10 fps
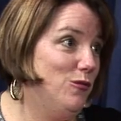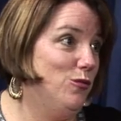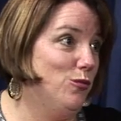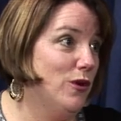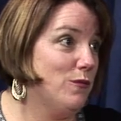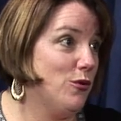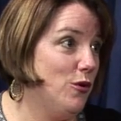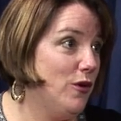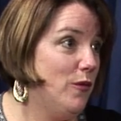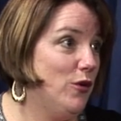one
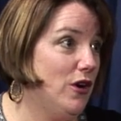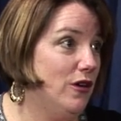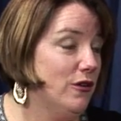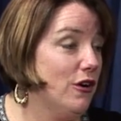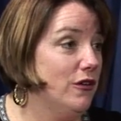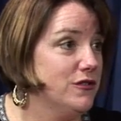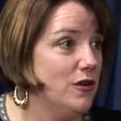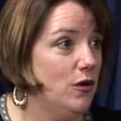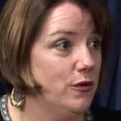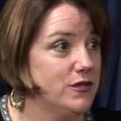program we all are
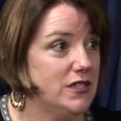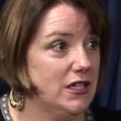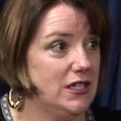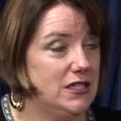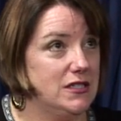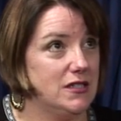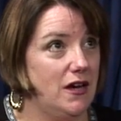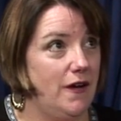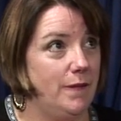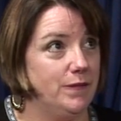also hosting is
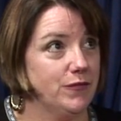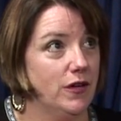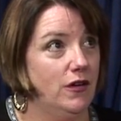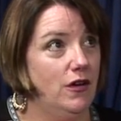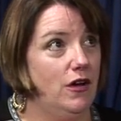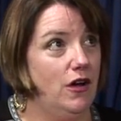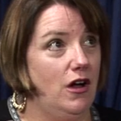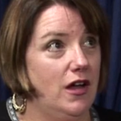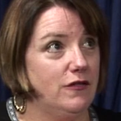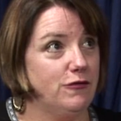on
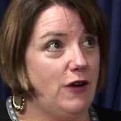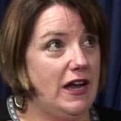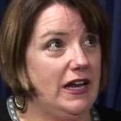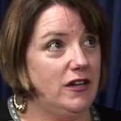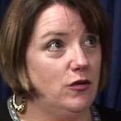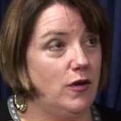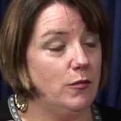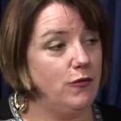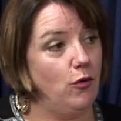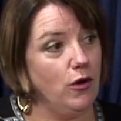Friday,
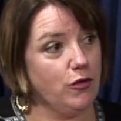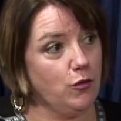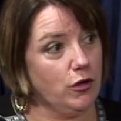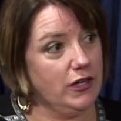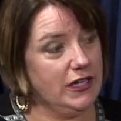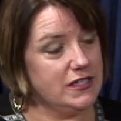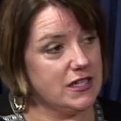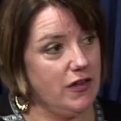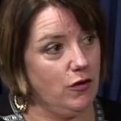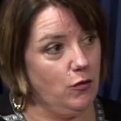November 4th, we're going to get
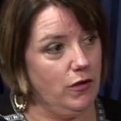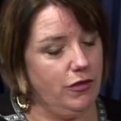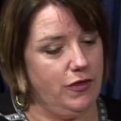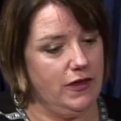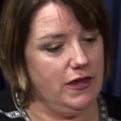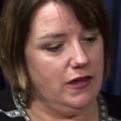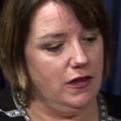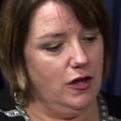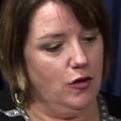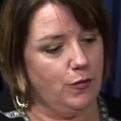together with the
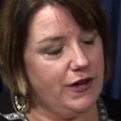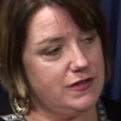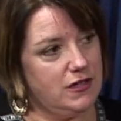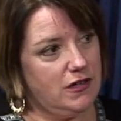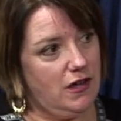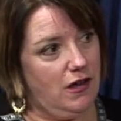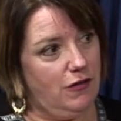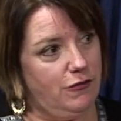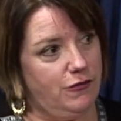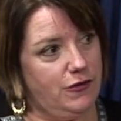president
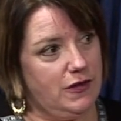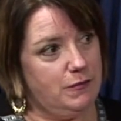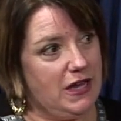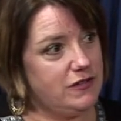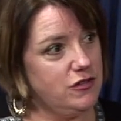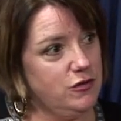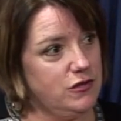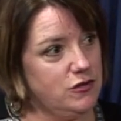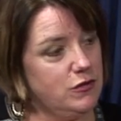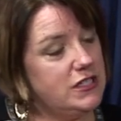of the
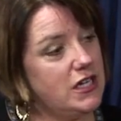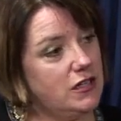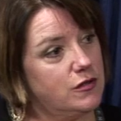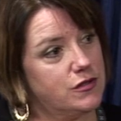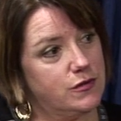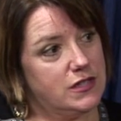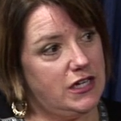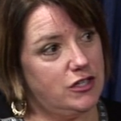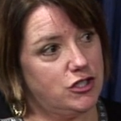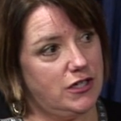Massachusetts Retailer
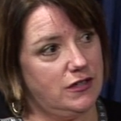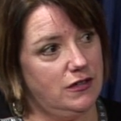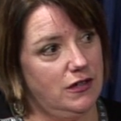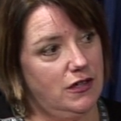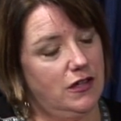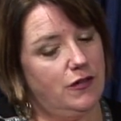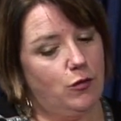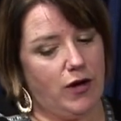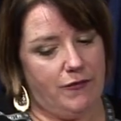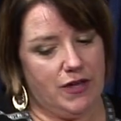Association. Yeah.
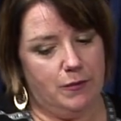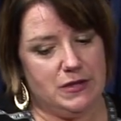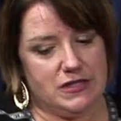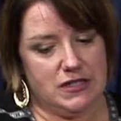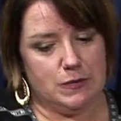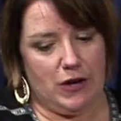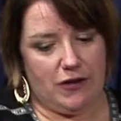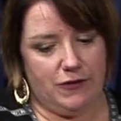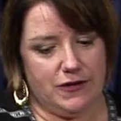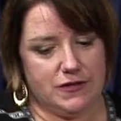We're having a business
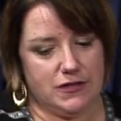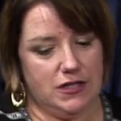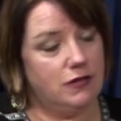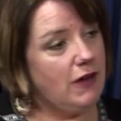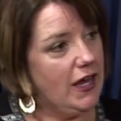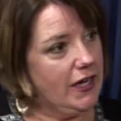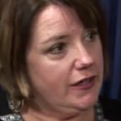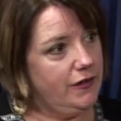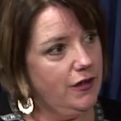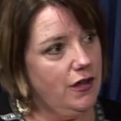breakfast in
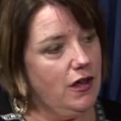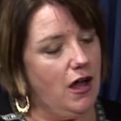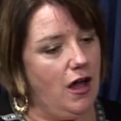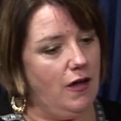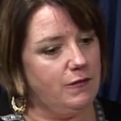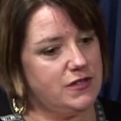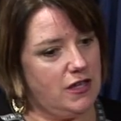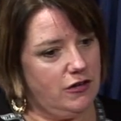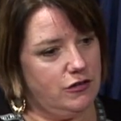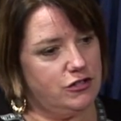Reading.
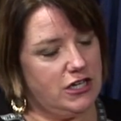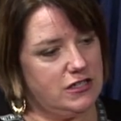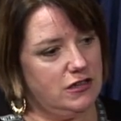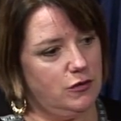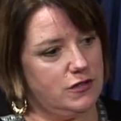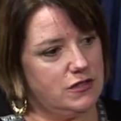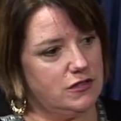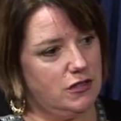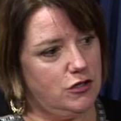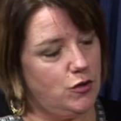Senator Jason Lewis is
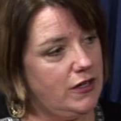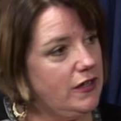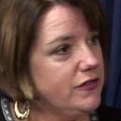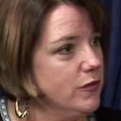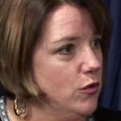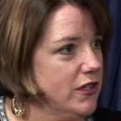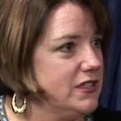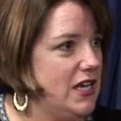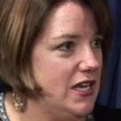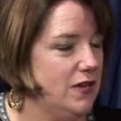going to join us, and we're
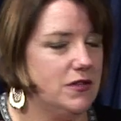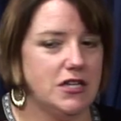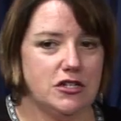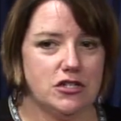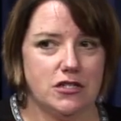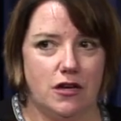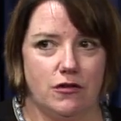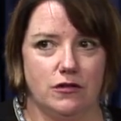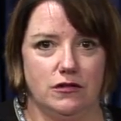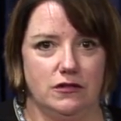extending invitation to
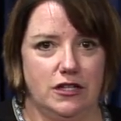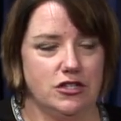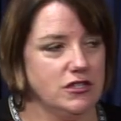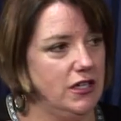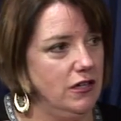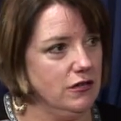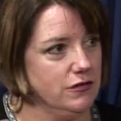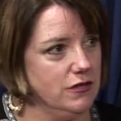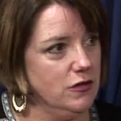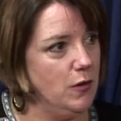other
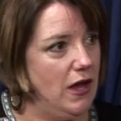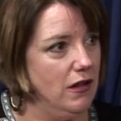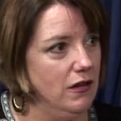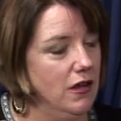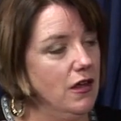legislators as well,